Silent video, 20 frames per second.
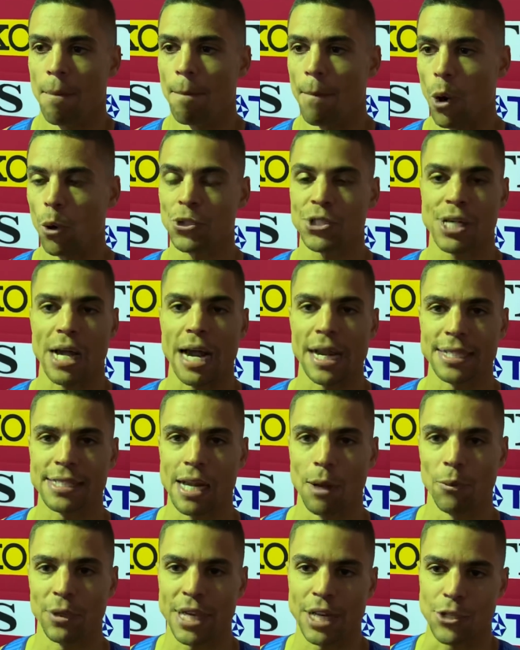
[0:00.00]
most guys
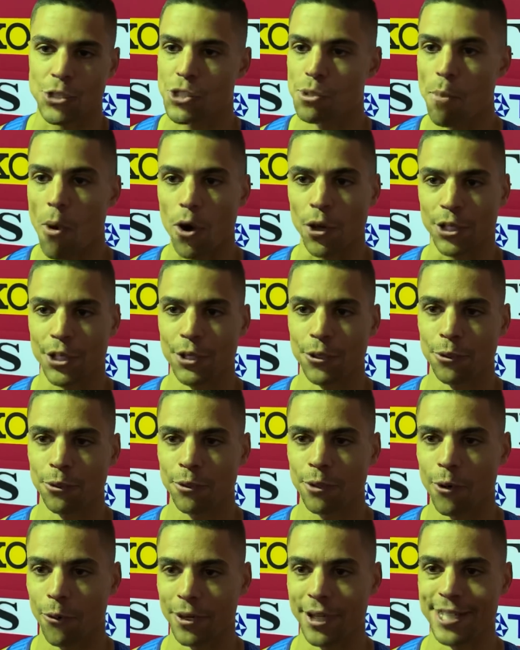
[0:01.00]
that would get a small queue
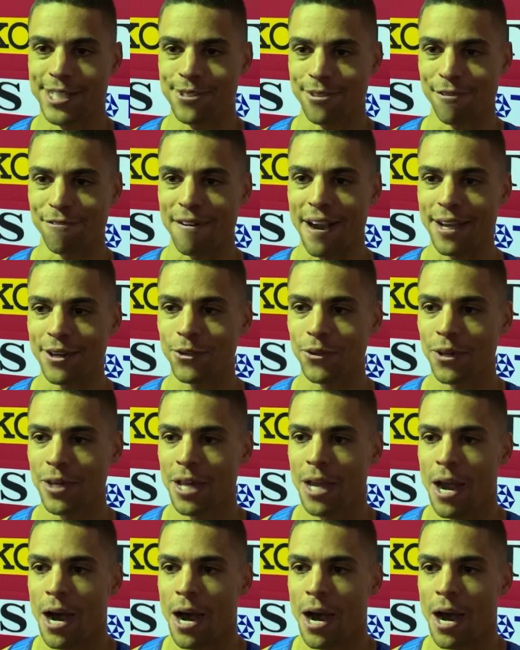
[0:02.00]
going into a final,